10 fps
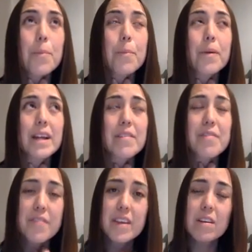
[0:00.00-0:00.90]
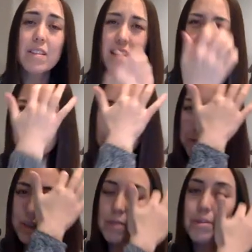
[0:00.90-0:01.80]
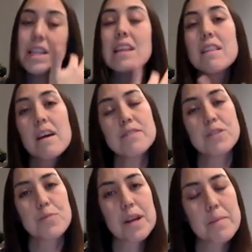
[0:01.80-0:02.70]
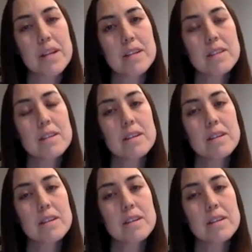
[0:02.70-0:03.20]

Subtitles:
but I feel like she really, really loves Raymond.